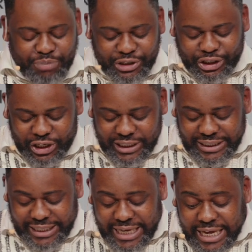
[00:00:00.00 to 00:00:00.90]
positions
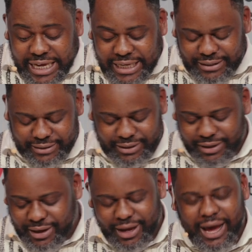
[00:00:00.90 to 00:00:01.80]
these
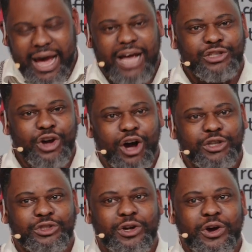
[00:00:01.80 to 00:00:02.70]
as
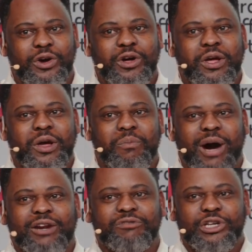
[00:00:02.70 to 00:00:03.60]
also
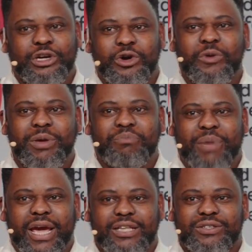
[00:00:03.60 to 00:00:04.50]
part of the growing
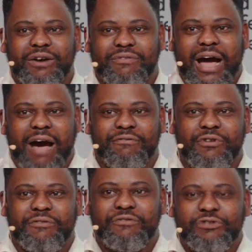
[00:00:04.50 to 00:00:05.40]
pains of
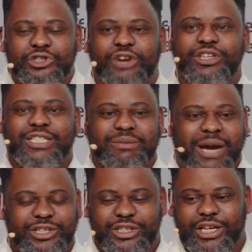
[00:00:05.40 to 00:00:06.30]
Afrofuturist
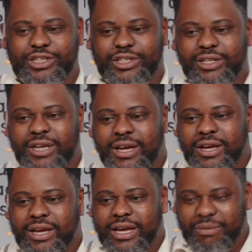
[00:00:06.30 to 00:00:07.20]
imagination,
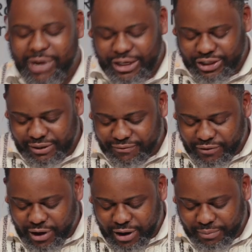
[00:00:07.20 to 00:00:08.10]
imagined
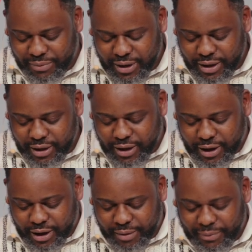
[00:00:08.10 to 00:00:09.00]
from
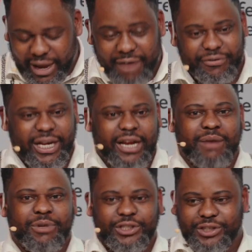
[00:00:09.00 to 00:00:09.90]
um, African
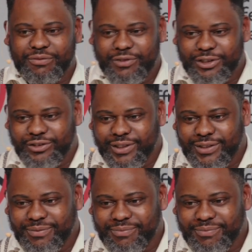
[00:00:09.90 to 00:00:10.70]
abolition futurists.